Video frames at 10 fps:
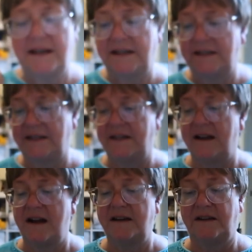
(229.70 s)
it's
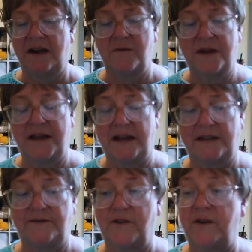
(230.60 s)
not going
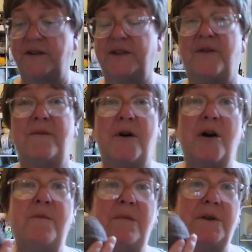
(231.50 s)
as far. So I'm
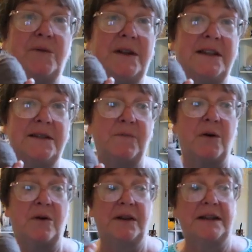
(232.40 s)
hoping between this
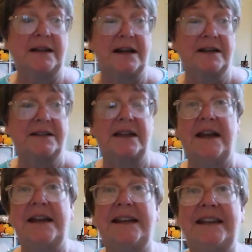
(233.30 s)
ball and the next that
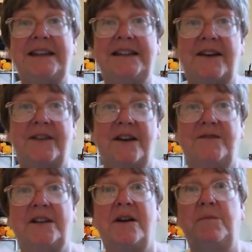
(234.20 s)
I at least have
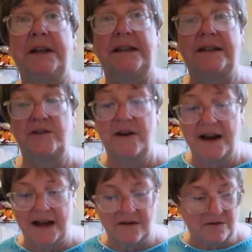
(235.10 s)
enough to complete the
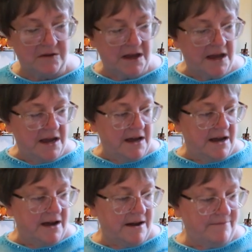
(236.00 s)
triangle.
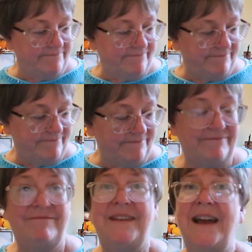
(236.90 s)
Um,
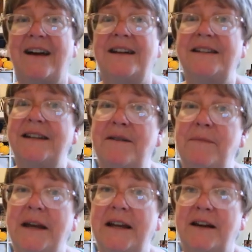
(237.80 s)
yeah, it's not
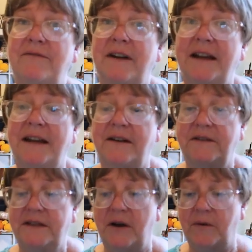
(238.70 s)
big enough right now.
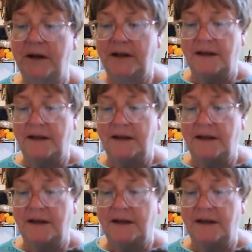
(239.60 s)
So